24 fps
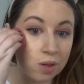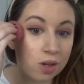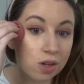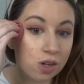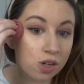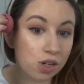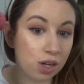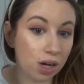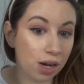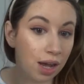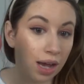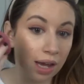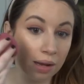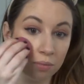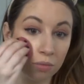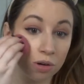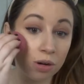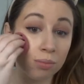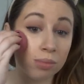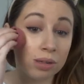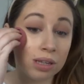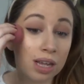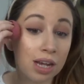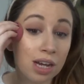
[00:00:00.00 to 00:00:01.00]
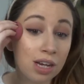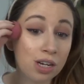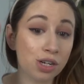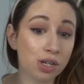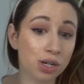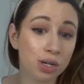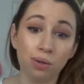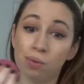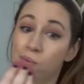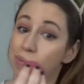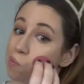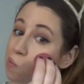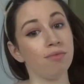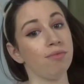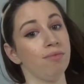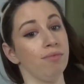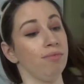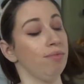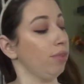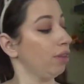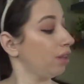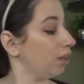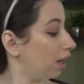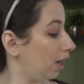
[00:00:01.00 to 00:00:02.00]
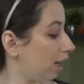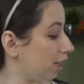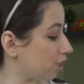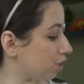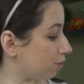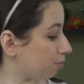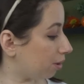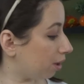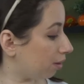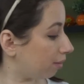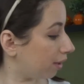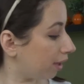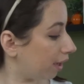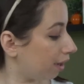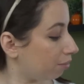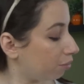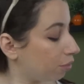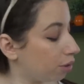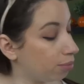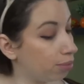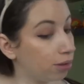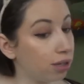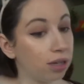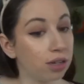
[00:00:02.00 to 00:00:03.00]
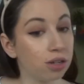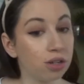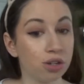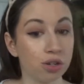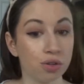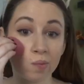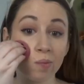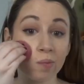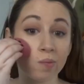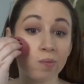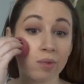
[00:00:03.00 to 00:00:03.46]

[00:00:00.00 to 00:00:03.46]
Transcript: Should I add more blush? I should probably add more blush.